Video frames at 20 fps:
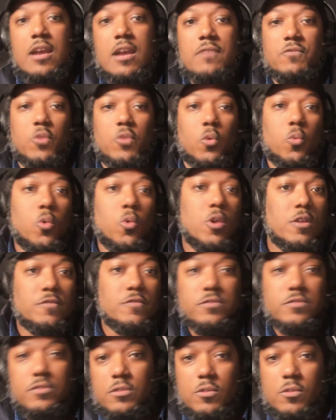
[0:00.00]
for
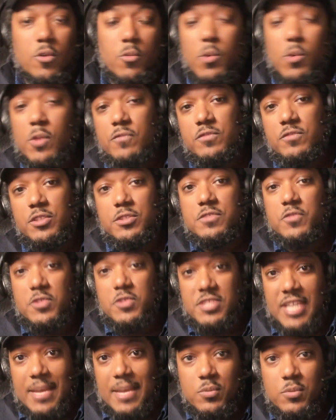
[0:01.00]
workflows. For
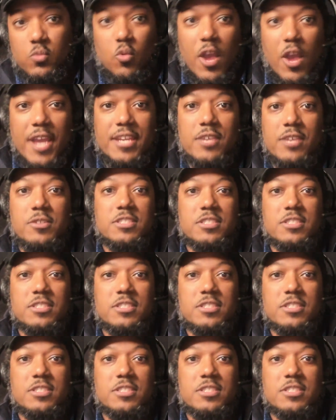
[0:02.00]
example, Rhino is